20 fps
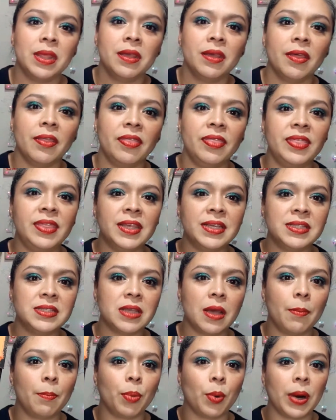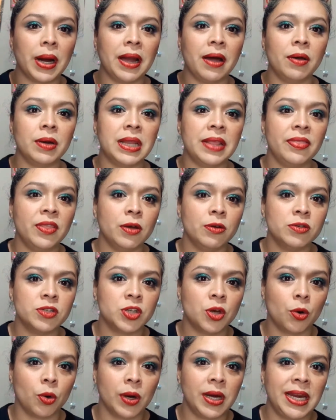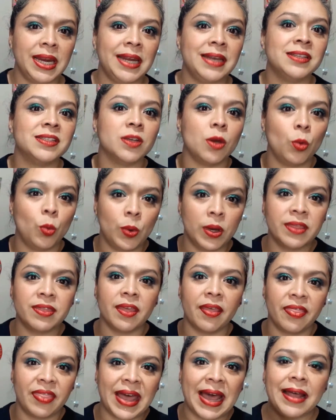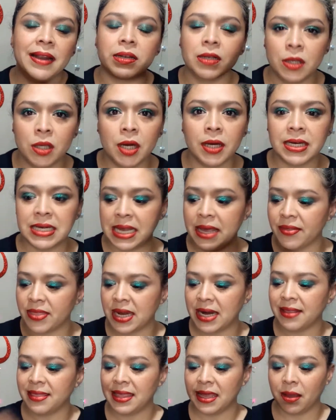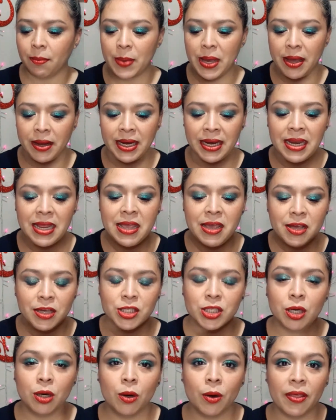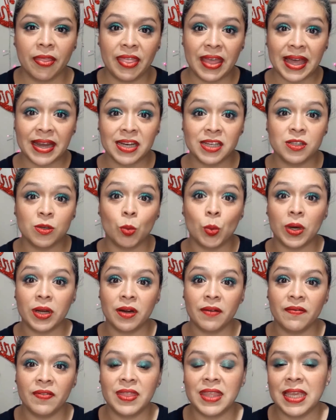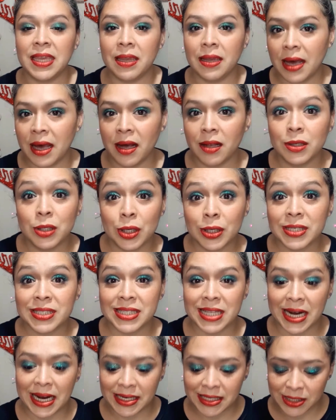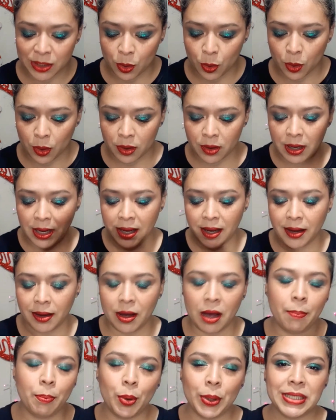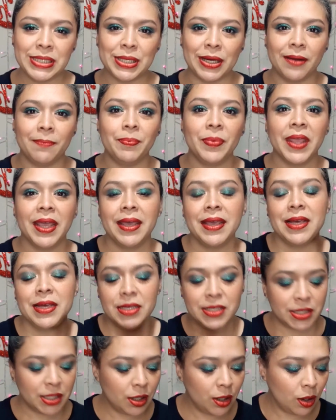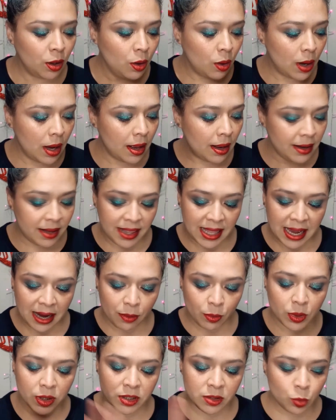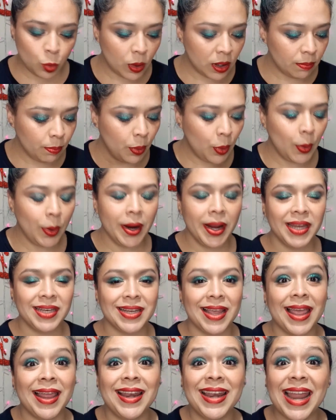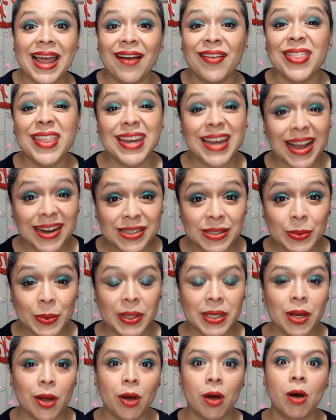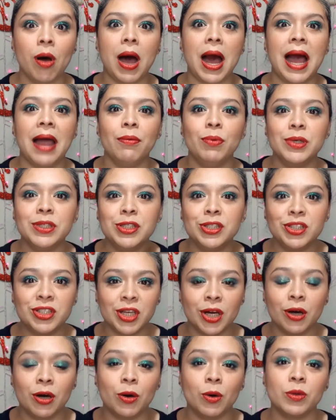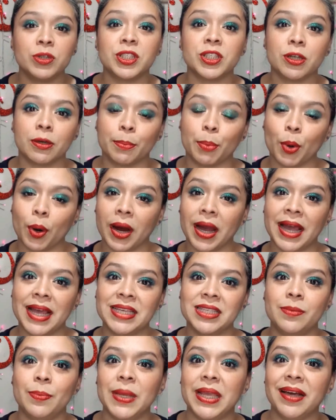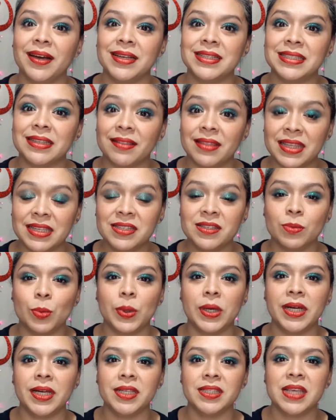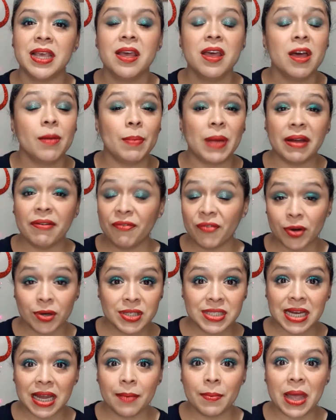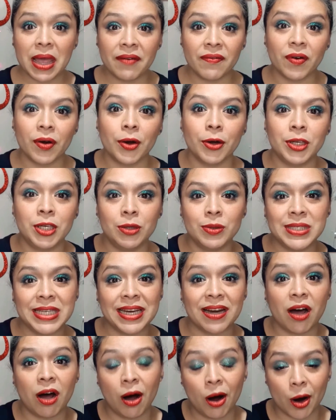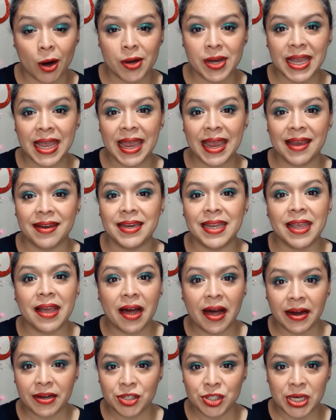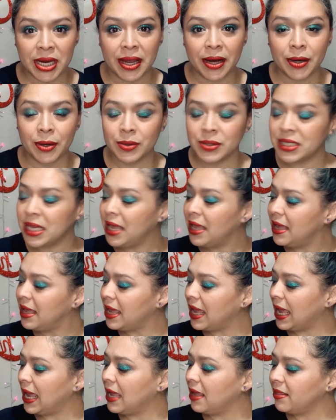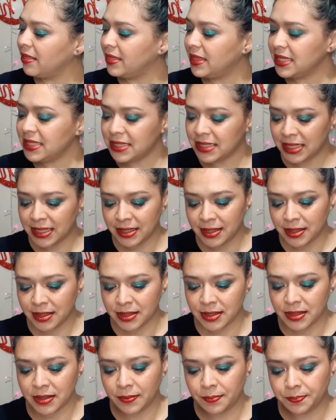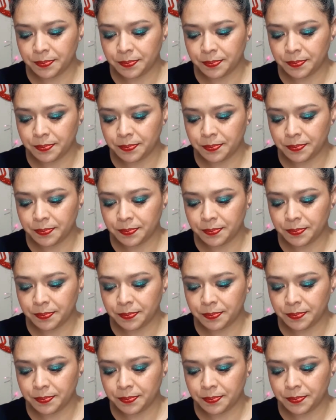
this brown and those greens with that look, now that I think about it. So that is one of the looks that I scored a point on. So that was 1 point. And now the next one, y'all, I was so surprised because this was my first time ever using a Hard Candy eyeshadows, and this is